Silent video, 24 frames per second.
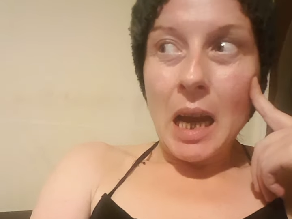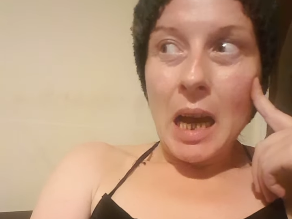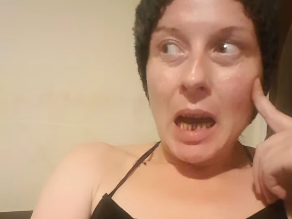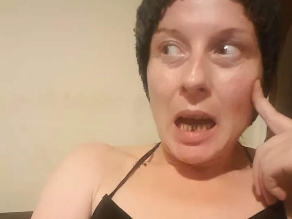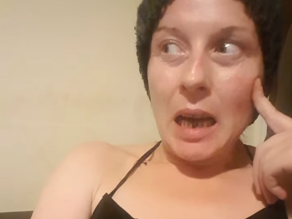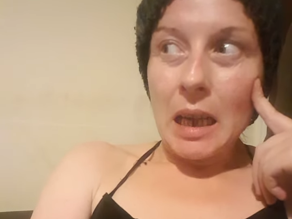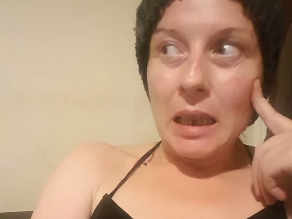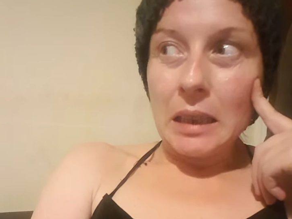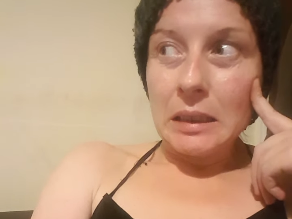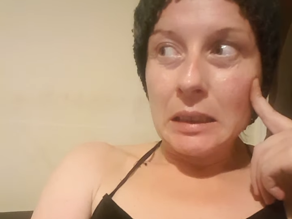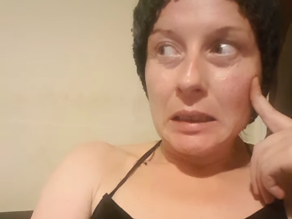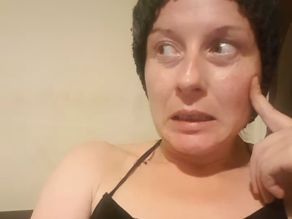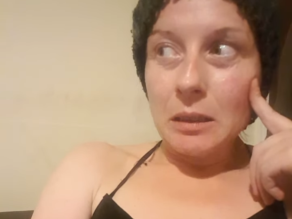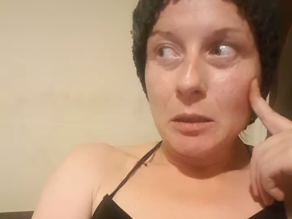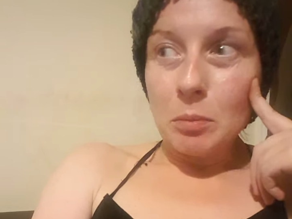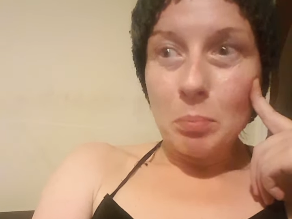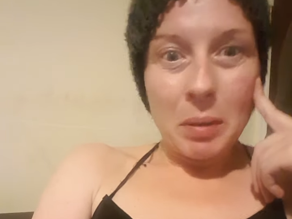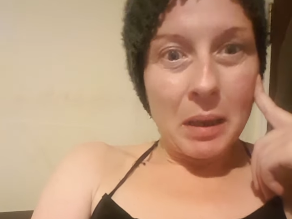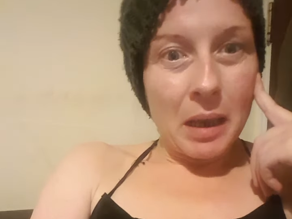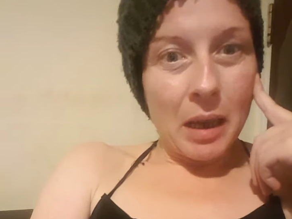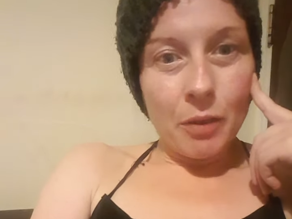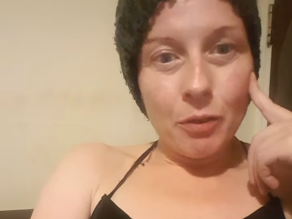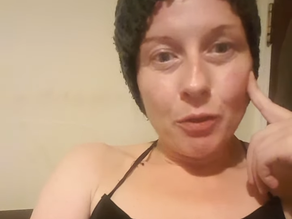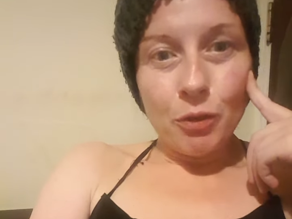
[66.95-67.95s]
and
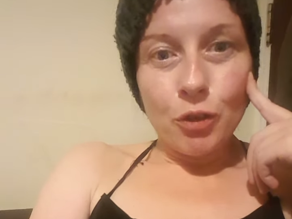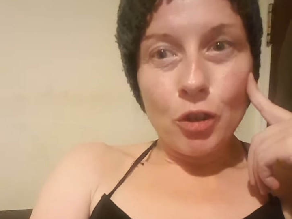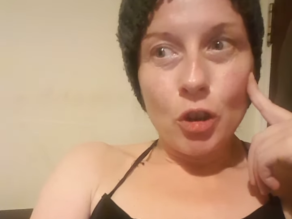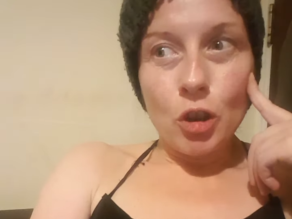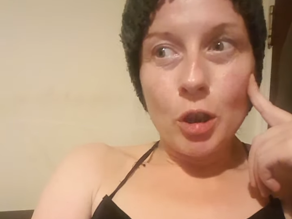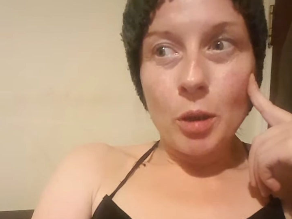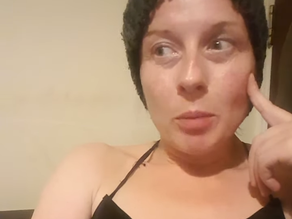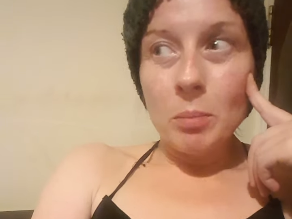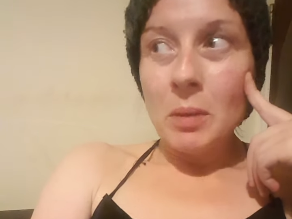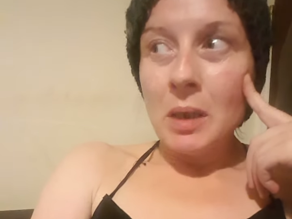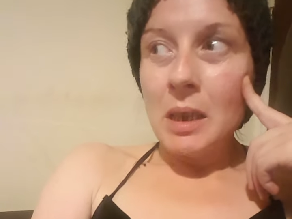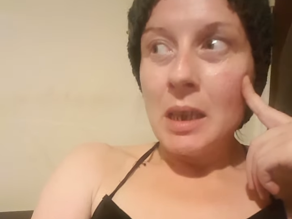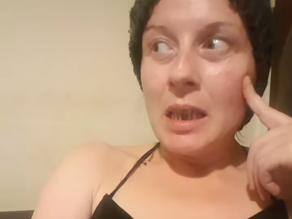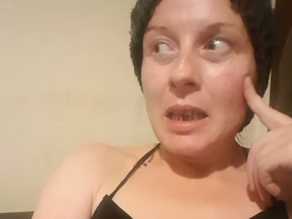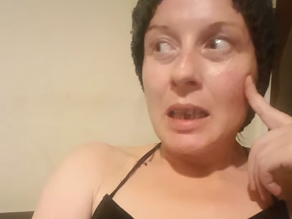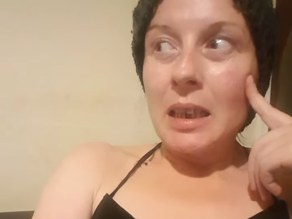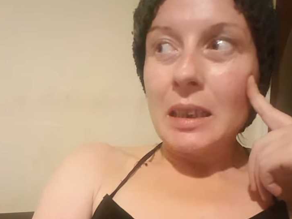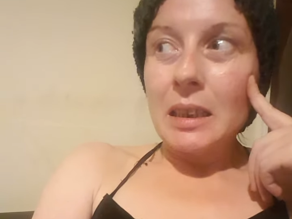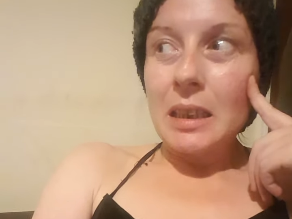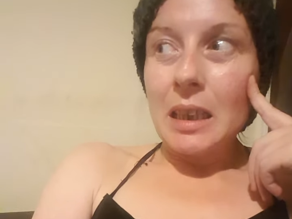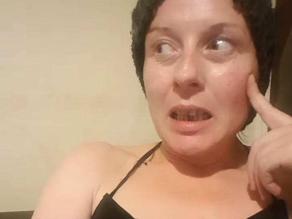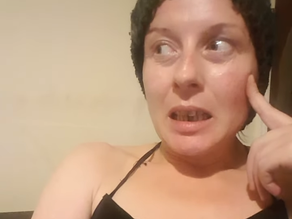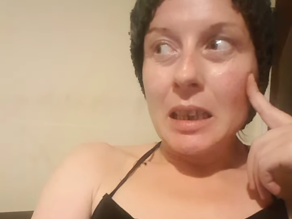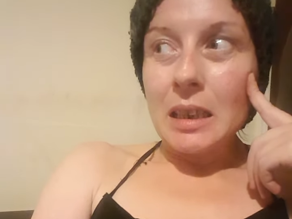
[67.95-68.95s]
platform
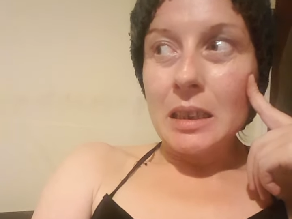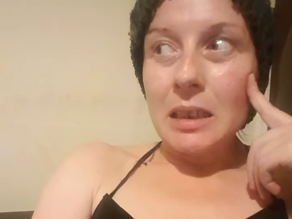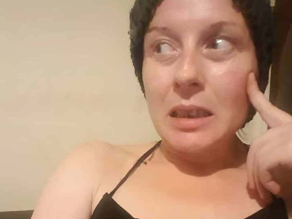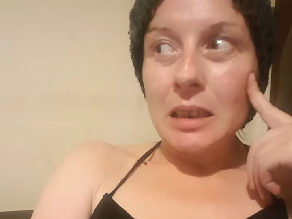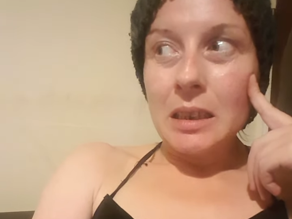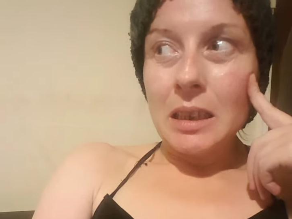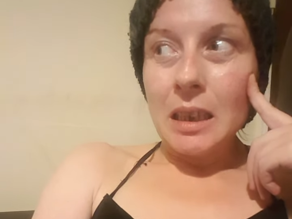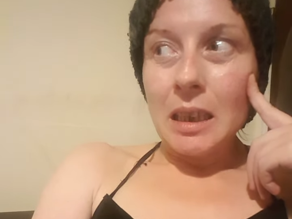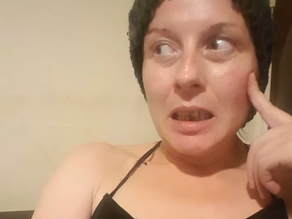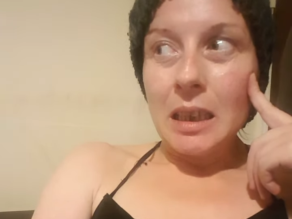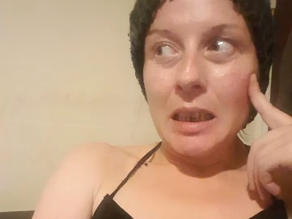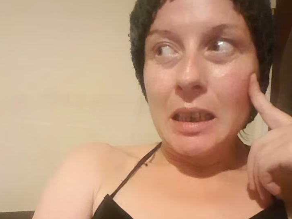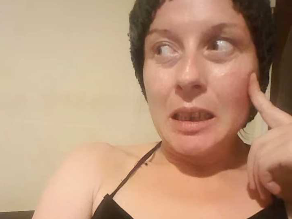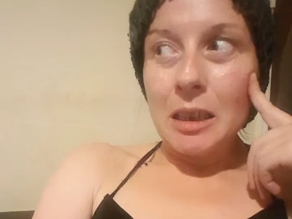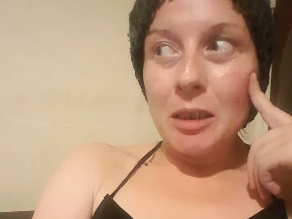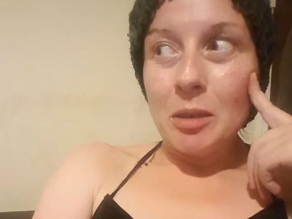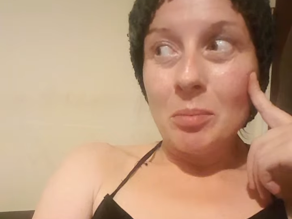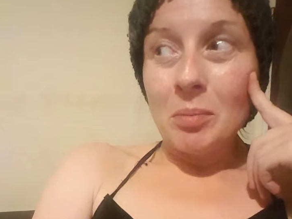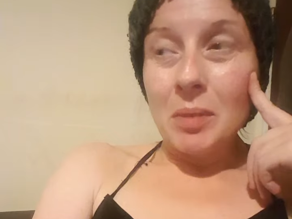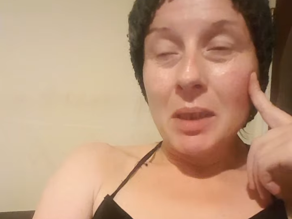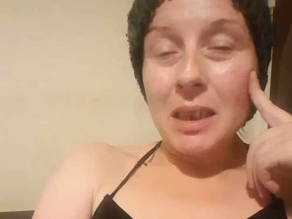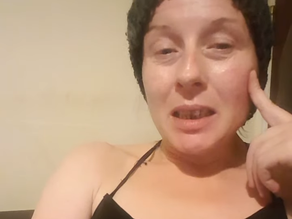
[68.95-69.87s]
that um,